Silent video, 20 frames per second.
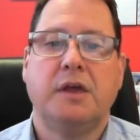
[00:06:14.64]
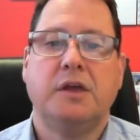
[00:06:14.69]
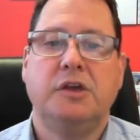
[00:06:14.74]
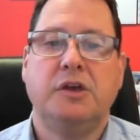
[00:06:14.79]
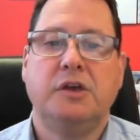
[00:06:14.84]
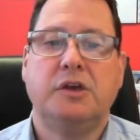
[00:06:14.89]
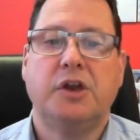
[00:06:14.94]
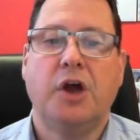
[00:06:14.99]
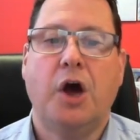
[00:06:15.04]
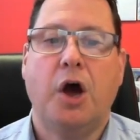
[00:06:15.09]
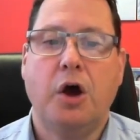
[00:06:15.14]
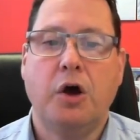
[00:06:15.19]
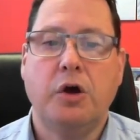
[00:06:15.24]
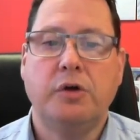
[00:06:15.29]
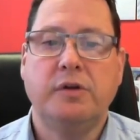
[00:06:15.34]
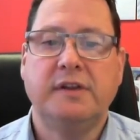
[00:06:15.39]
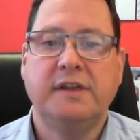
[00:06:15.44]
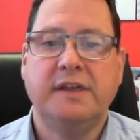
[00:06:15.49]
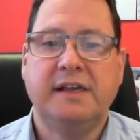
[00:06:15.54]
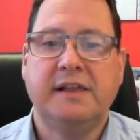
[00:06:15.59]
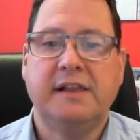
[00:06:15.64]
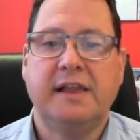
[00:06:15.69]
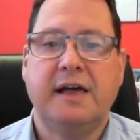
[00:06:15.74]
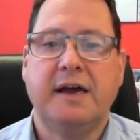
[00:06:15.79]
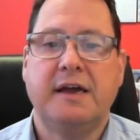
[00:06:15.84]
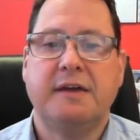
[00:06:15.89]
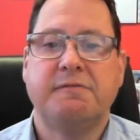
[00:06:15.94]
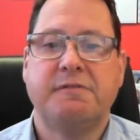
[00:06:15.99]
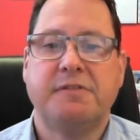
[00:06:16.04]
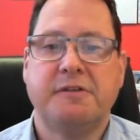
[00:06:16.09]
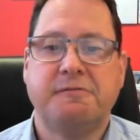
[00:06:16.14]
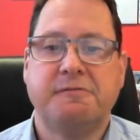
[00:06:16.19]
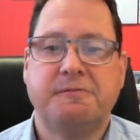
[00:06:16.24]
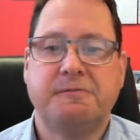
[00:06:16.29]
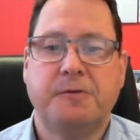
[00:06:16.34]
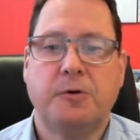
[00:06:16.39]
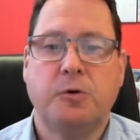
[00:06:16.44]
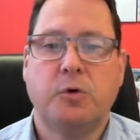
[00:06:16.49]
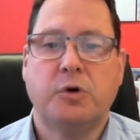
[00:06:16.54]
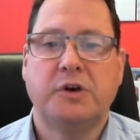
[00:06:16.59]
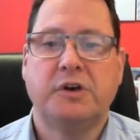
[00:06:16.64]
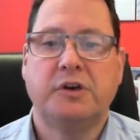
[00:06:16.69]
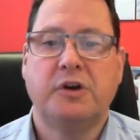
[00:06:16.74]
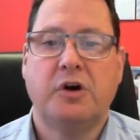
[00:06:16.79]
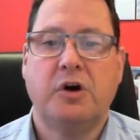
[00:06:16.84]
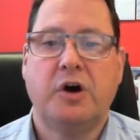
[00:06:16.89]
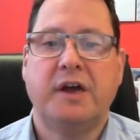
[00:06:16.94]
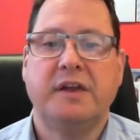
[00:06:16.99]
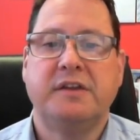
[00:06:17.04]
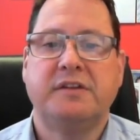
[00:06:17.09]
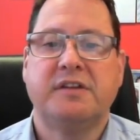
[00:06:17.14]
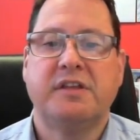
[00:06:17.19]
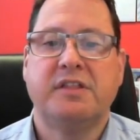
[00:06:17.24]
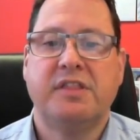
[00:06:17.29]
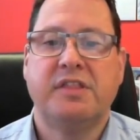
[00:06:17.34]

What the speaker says: You can only claim for the fortnight